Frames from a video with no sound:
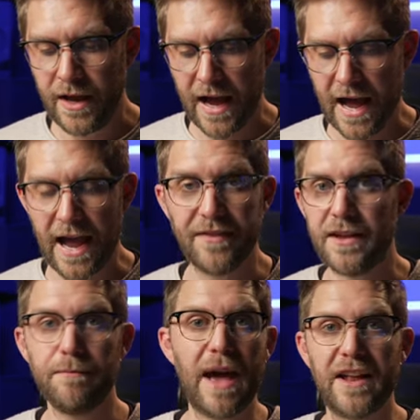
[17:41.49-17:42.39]
uh, and
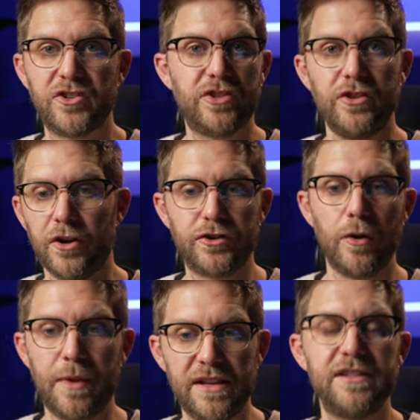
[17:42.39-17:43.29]
then match, you know, two
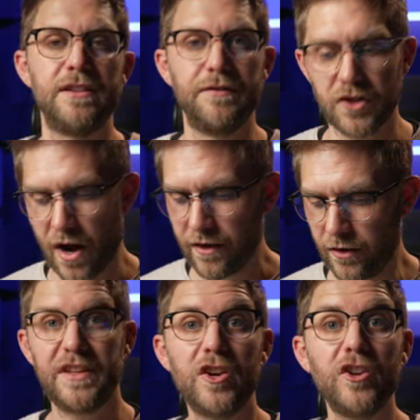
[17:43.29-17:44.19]
pieces of
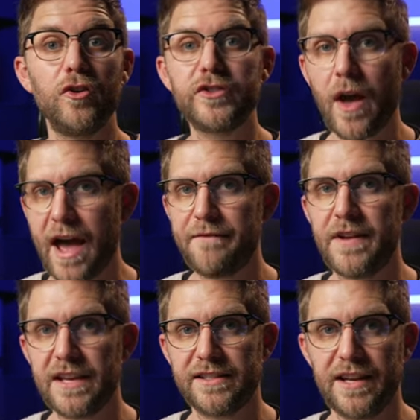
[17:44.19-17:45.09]
dialogue. You can also add
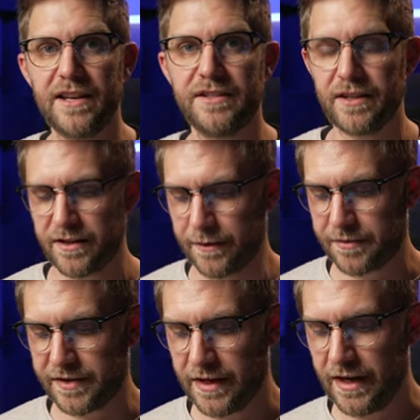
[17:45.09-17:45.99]
V S Ts to
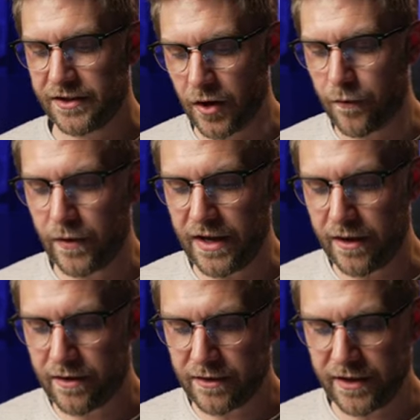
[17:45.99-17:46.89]
clips. So if we
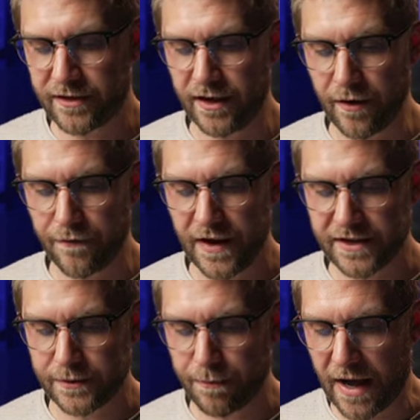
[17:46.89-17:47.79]
click the
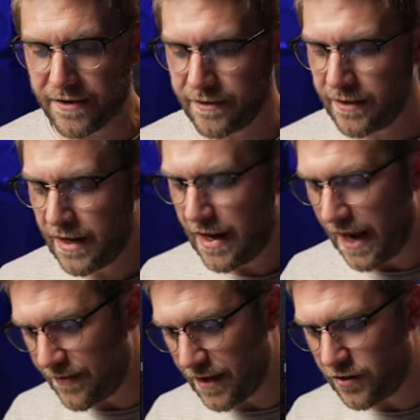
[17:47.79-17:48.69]
effects button,
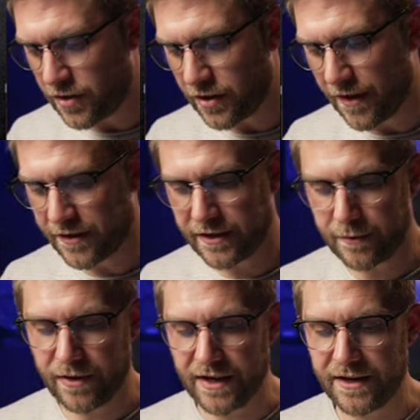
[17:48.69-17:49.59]
and then you can either click
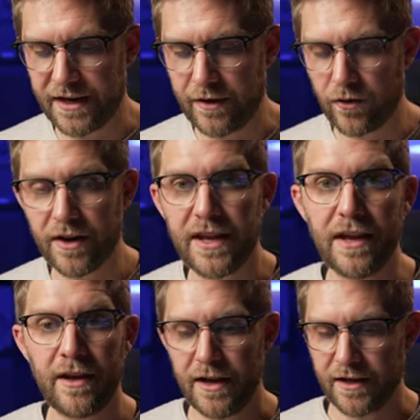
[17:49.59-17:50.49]
plug in here or
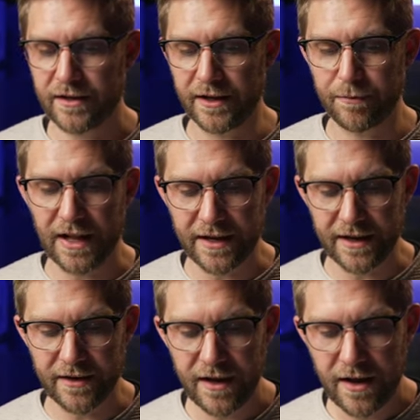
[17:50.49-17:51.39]
here, click plug
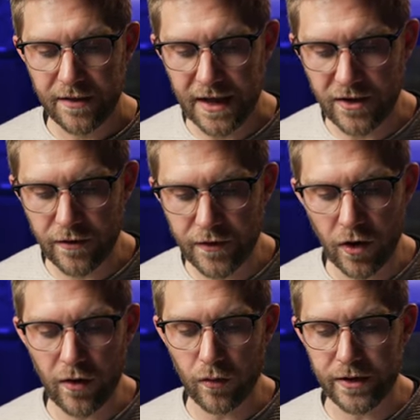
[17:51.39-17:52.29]
in, then you've
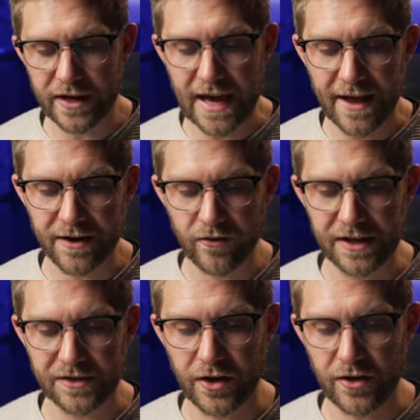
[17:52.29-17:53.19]
got all your
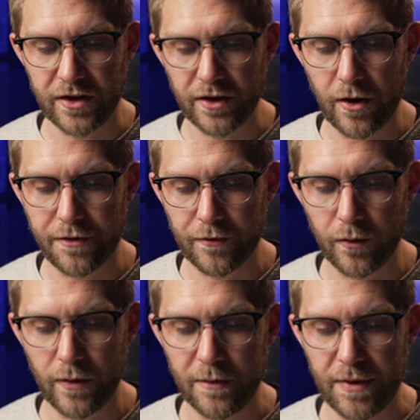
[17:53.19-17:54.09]
categories. So you can go
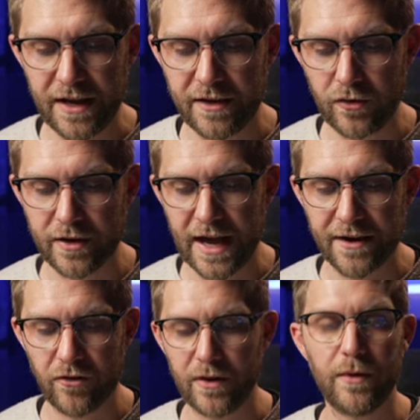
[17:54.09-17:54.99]
through and pick your
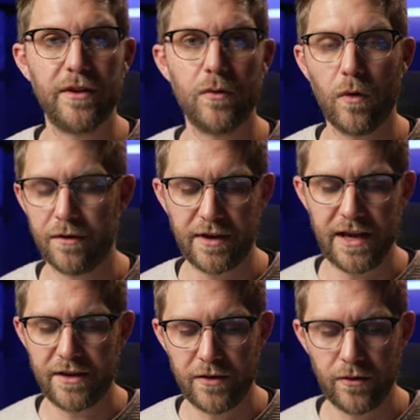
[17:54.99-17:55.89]
category, whether you want E
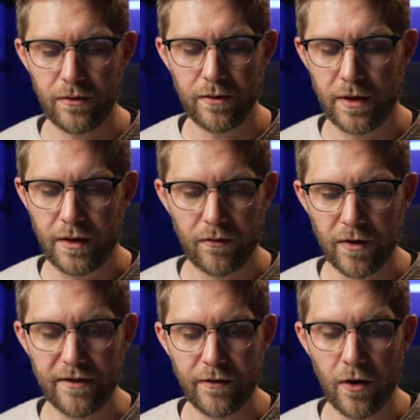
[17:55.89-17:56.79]
Q,
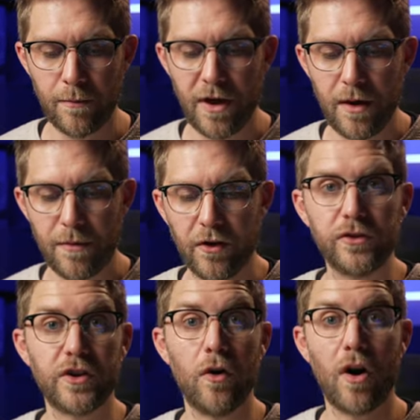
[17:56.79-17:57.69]
reverb, but
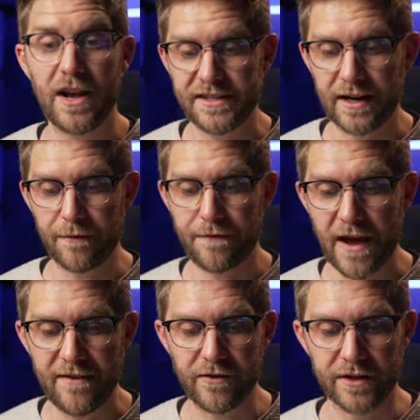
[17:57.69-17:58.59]
also I set up
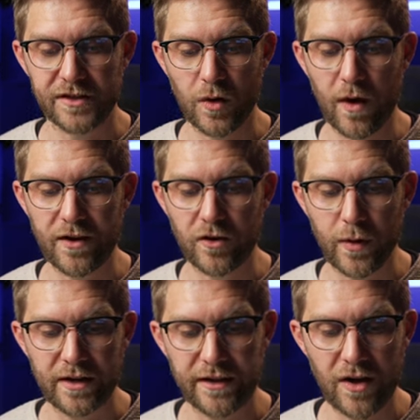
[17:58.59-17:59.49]
favorites, so I could
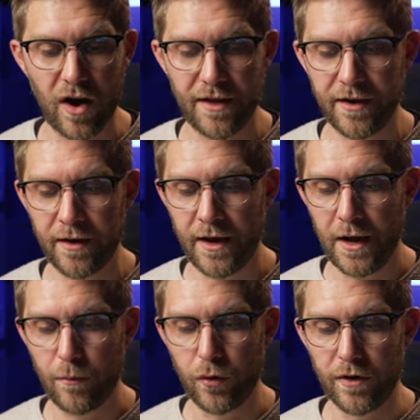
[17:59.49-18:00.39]
quickly either
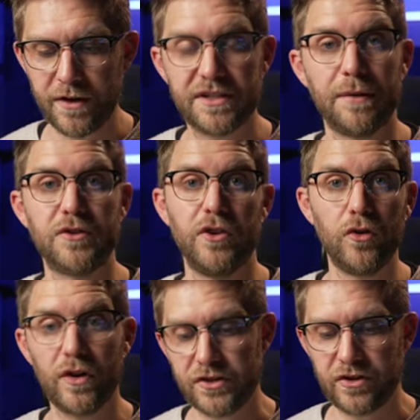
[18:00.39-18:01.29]
put some sort of
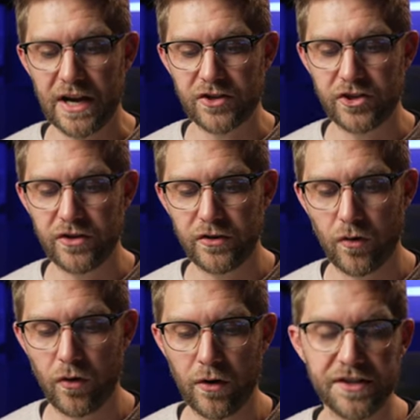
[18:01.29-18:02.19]
noise reduction
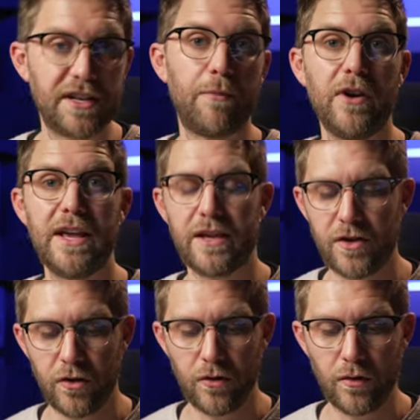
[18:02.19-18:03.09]
or a separate E
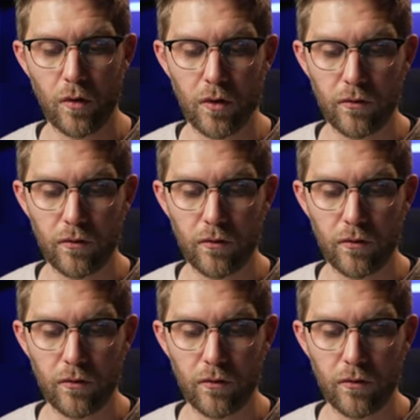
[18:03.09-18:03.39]
Q or a